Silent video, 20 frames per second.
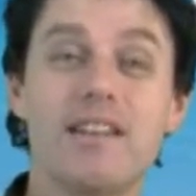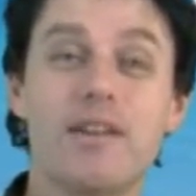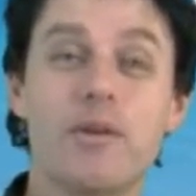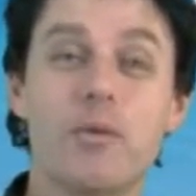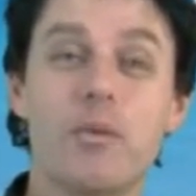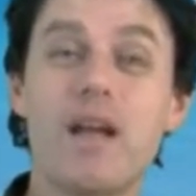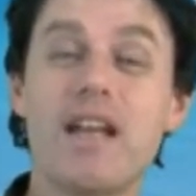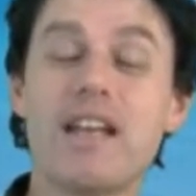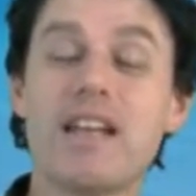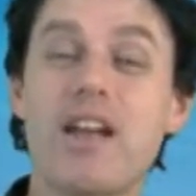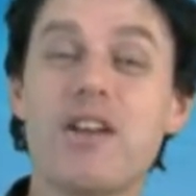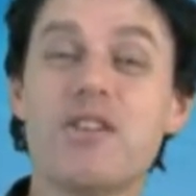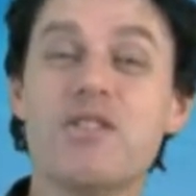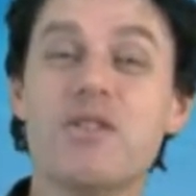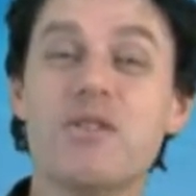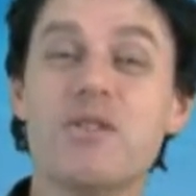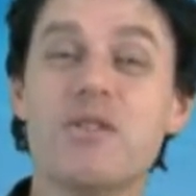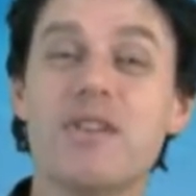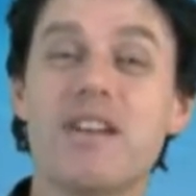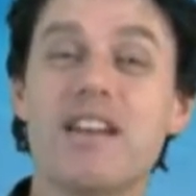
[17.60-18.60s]
we're going
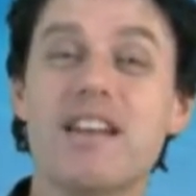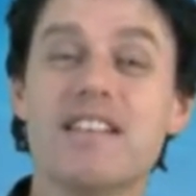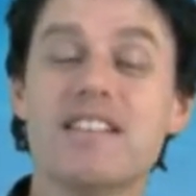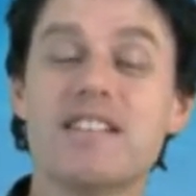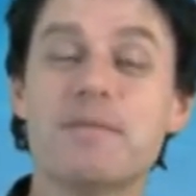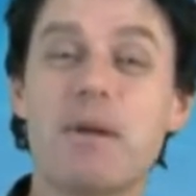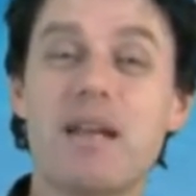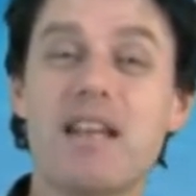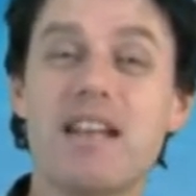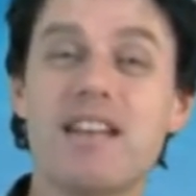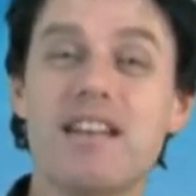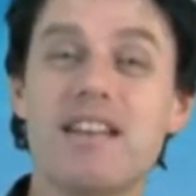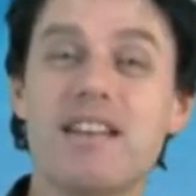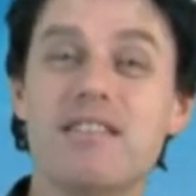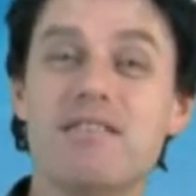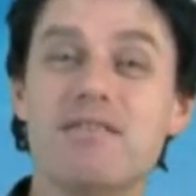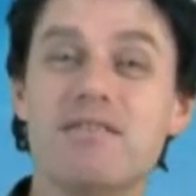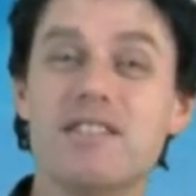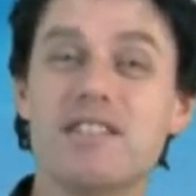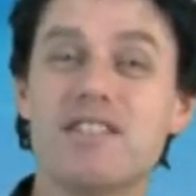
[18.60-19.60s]
to
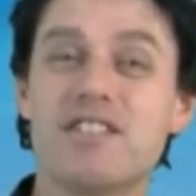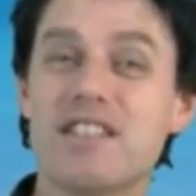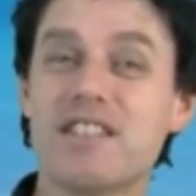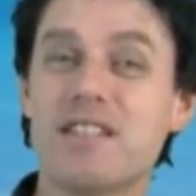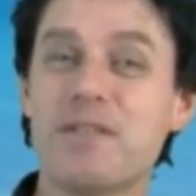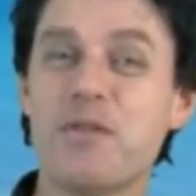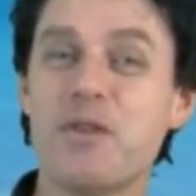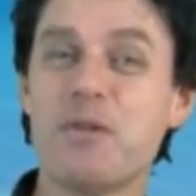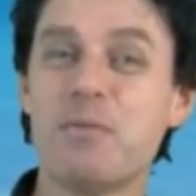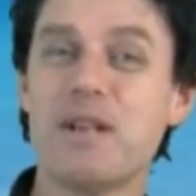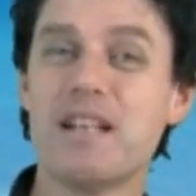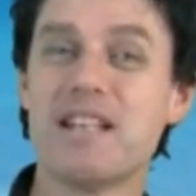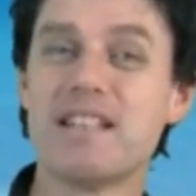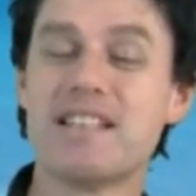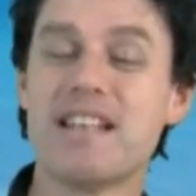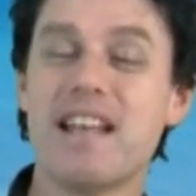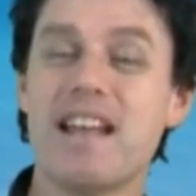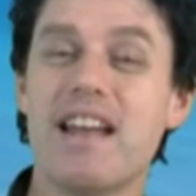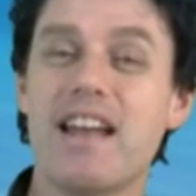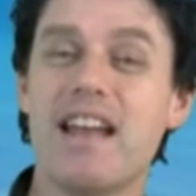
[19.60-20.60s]
spend just a few
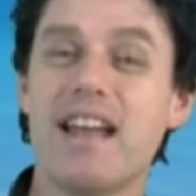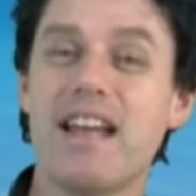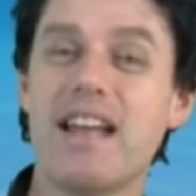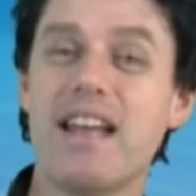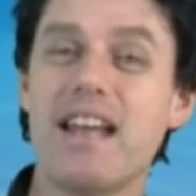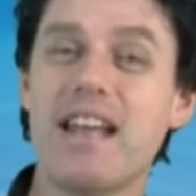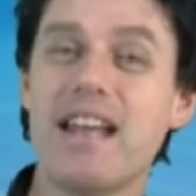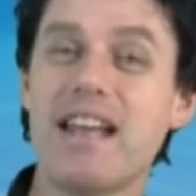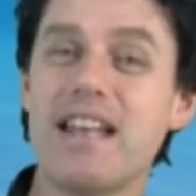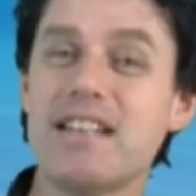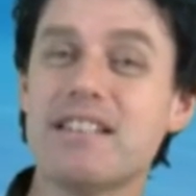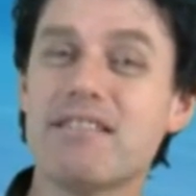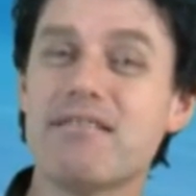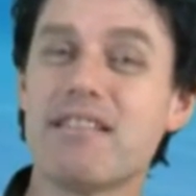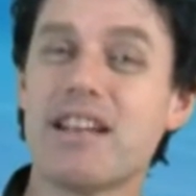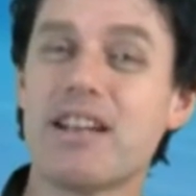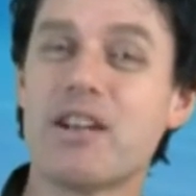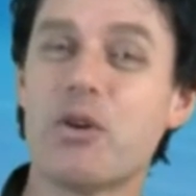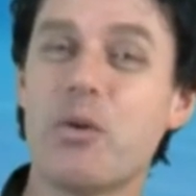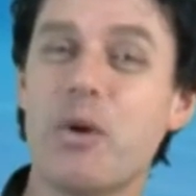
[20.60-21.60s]
minutes
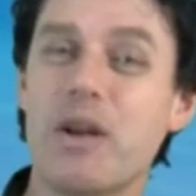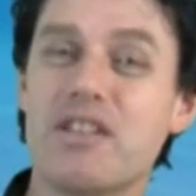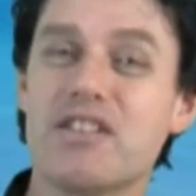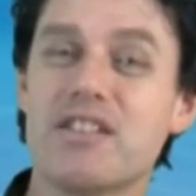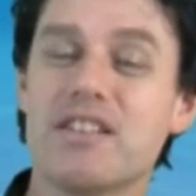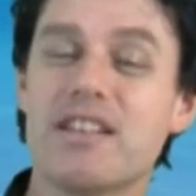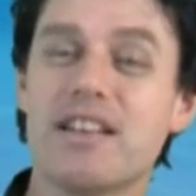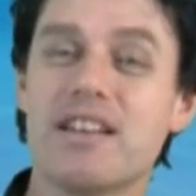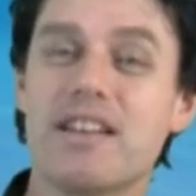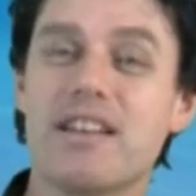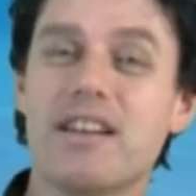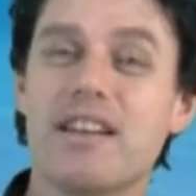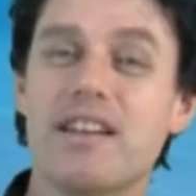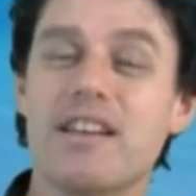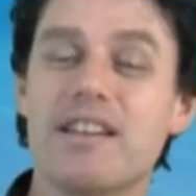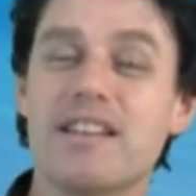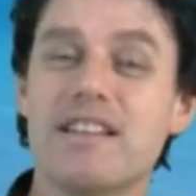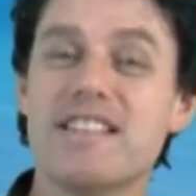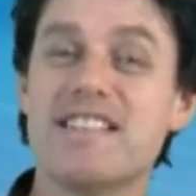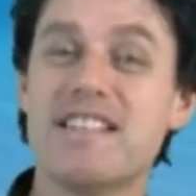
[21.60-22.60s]
answering a question that
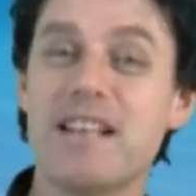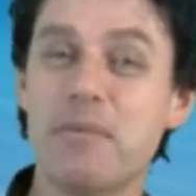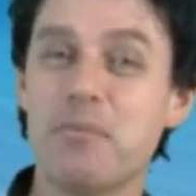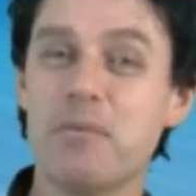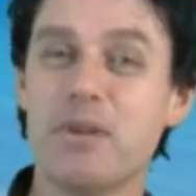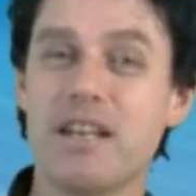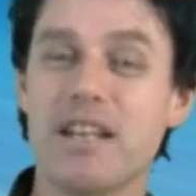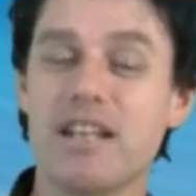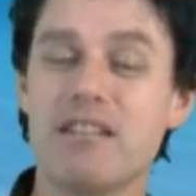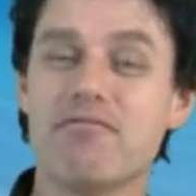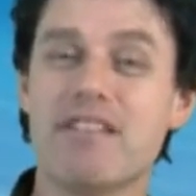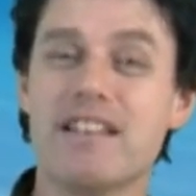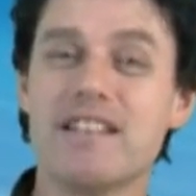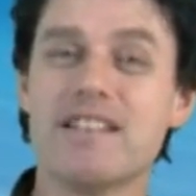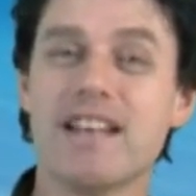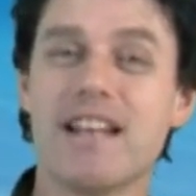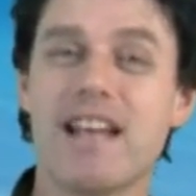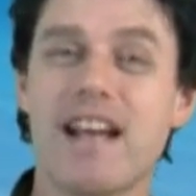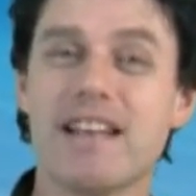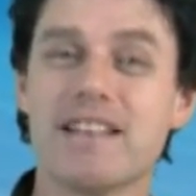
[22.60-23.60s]
somebody
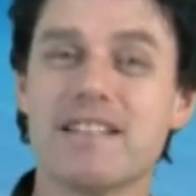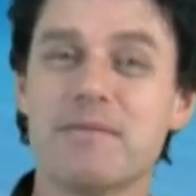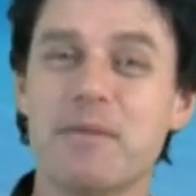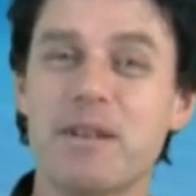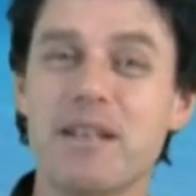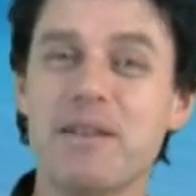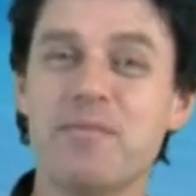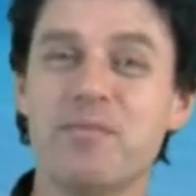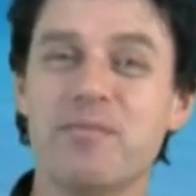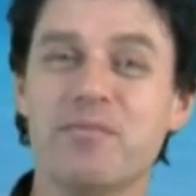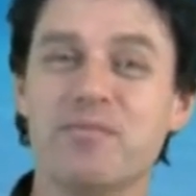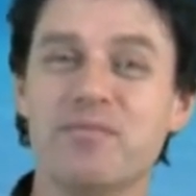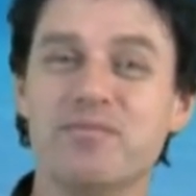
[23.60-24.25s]
recently asked me.